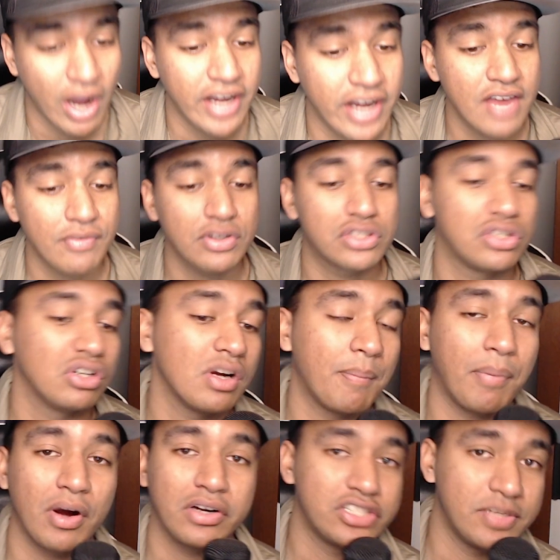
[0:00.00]
I never took a
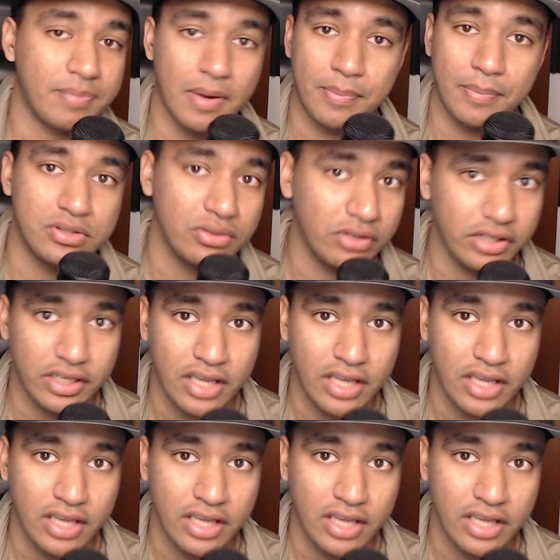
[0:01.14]
partnership opportunity.